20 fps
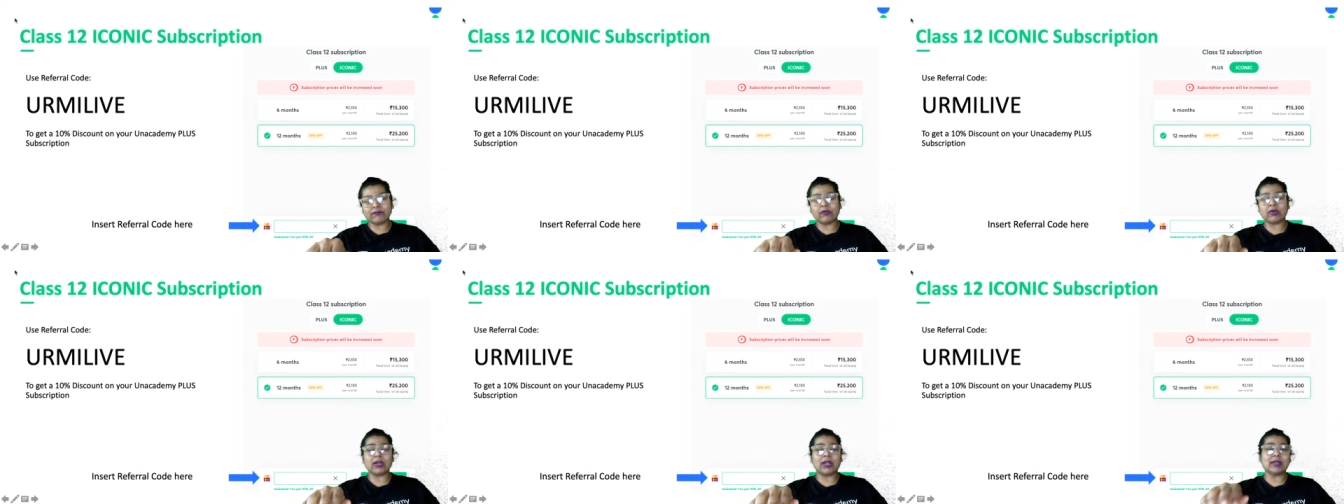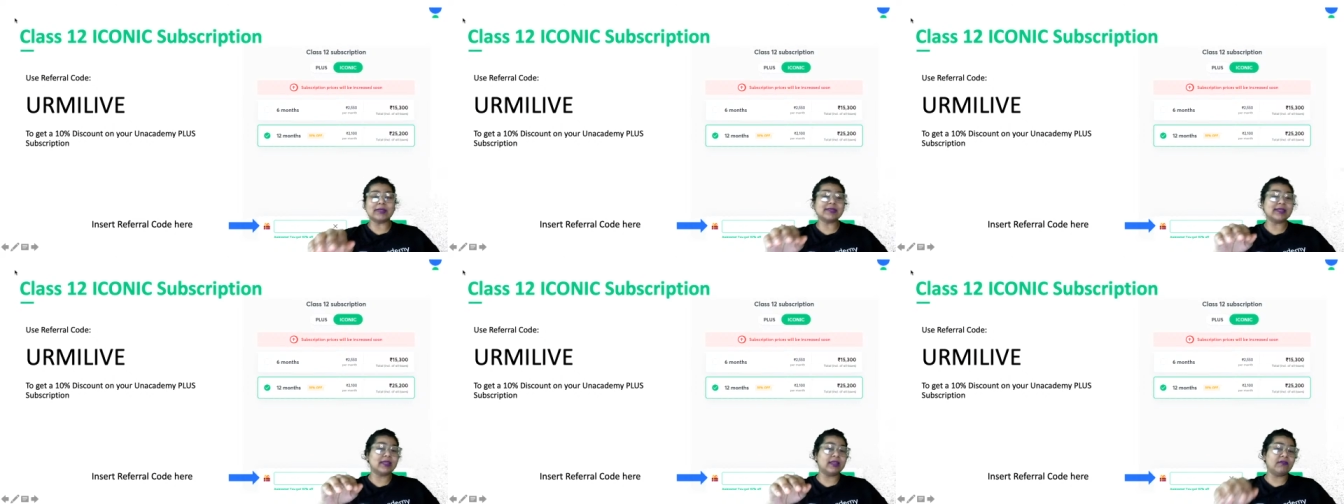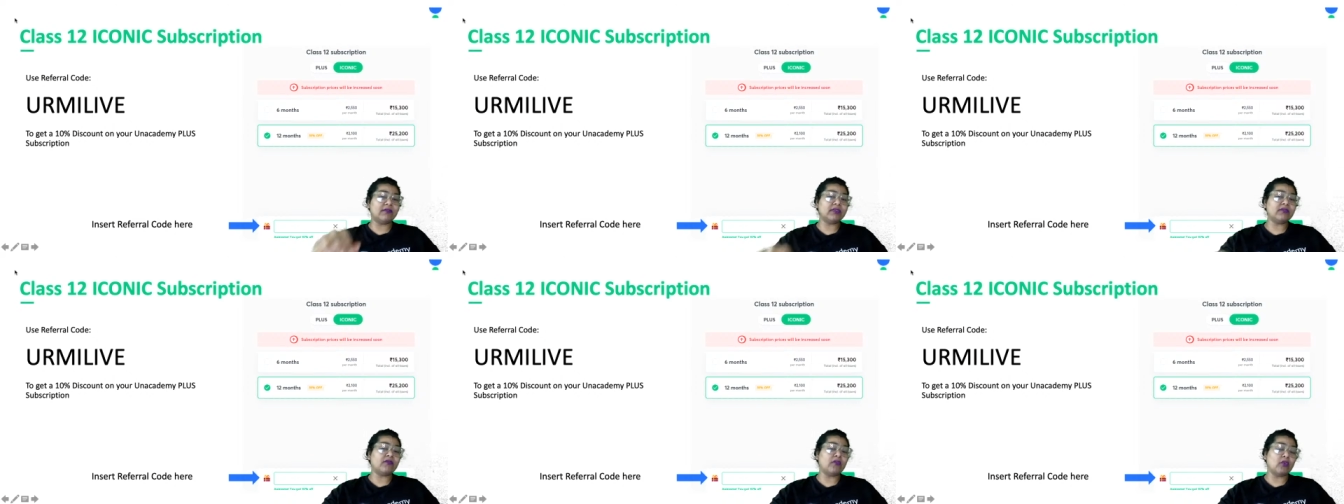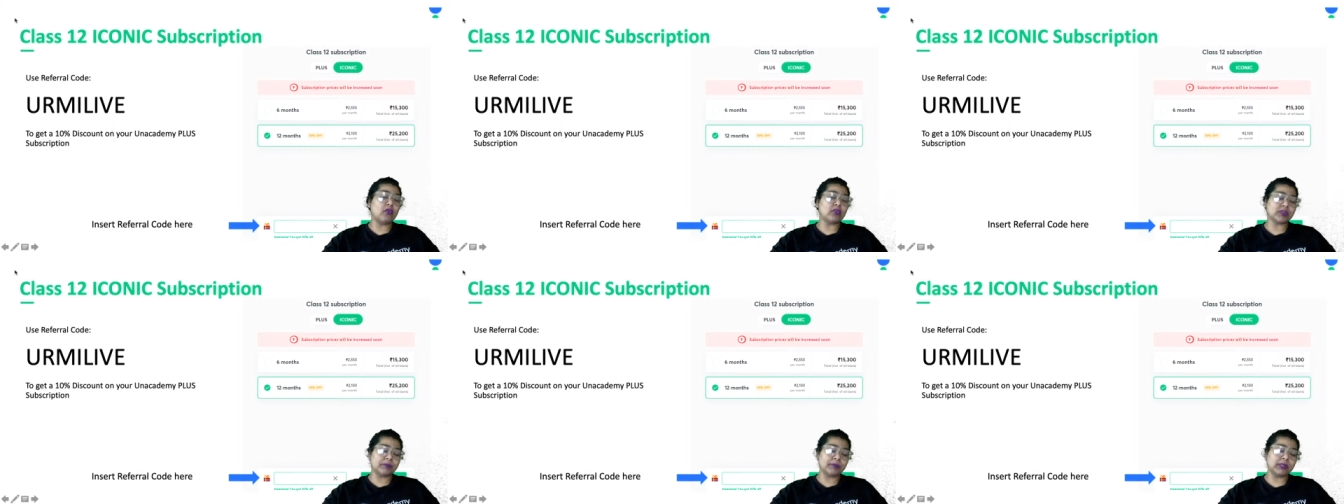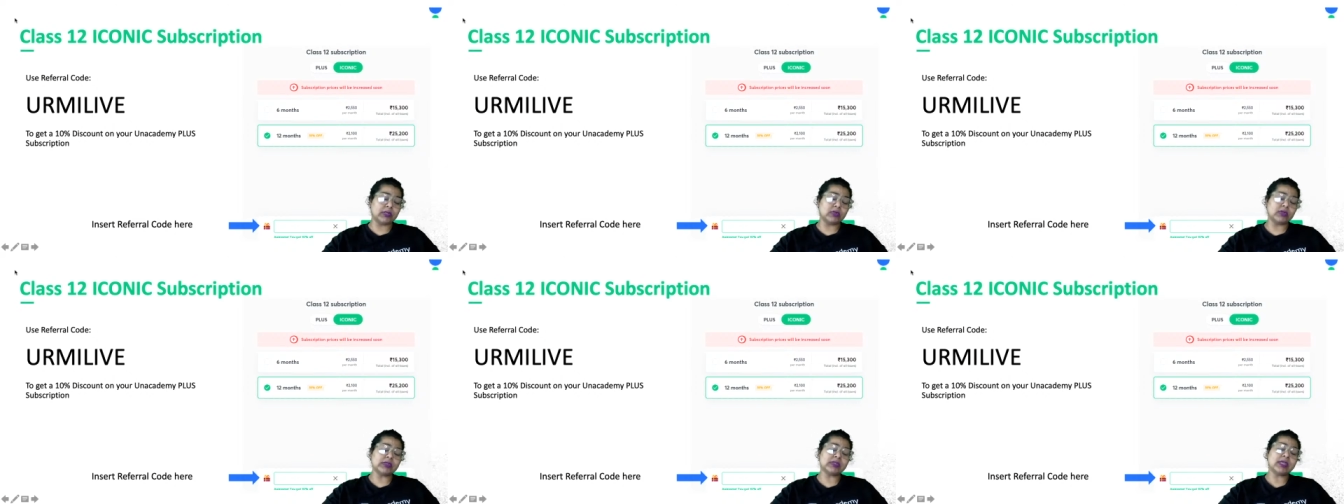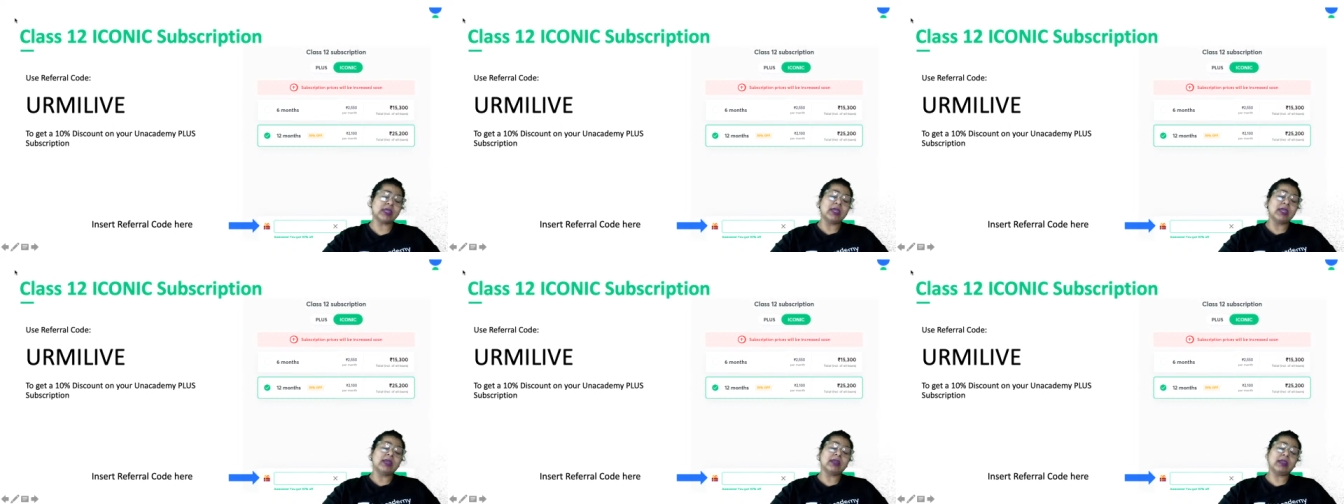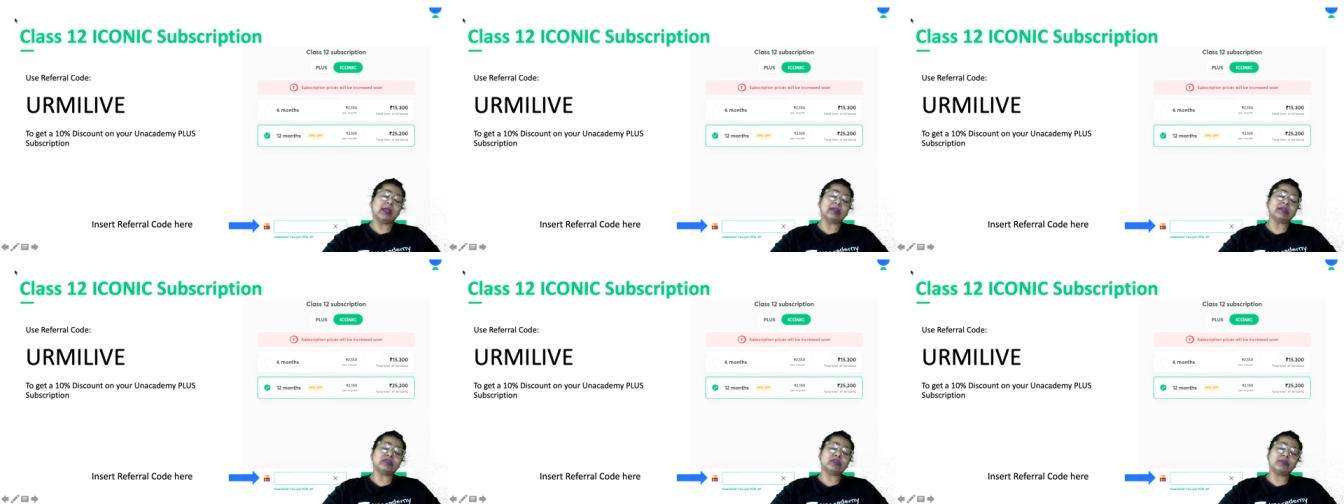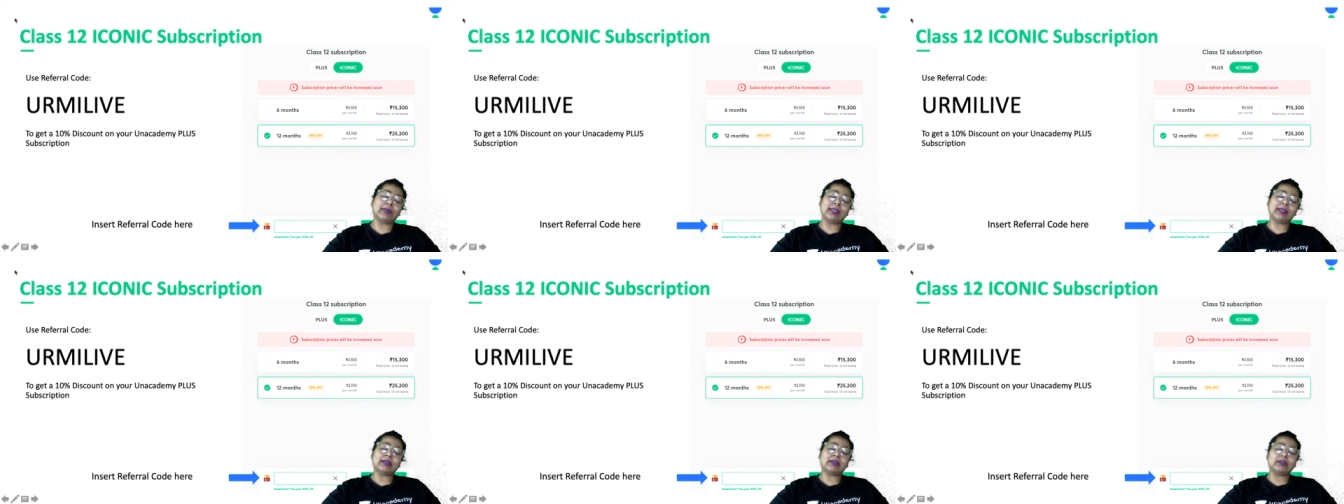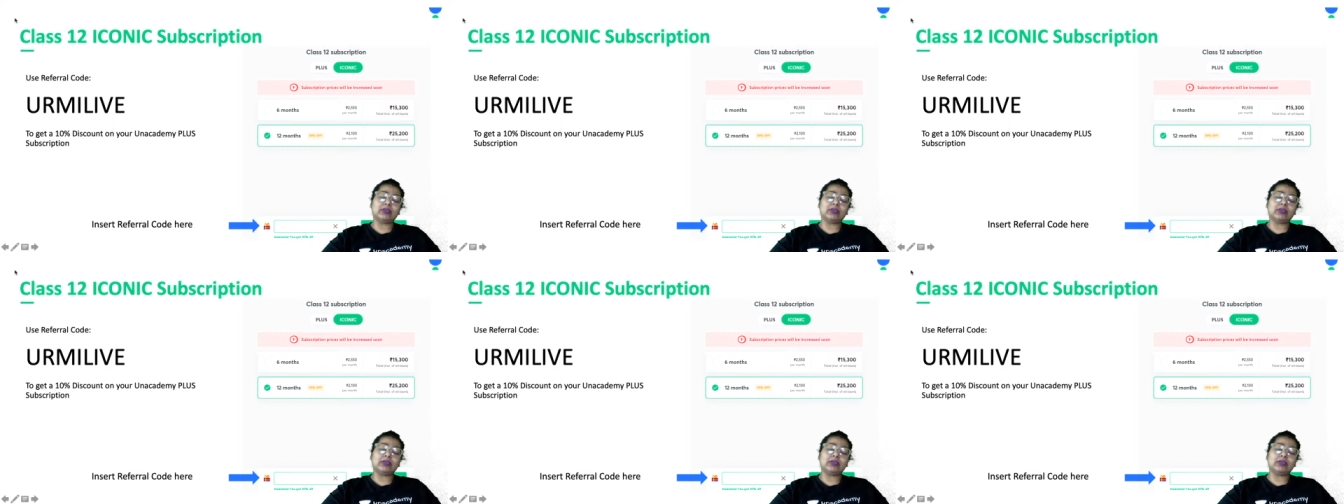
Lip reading: for class 11 folks, because class 12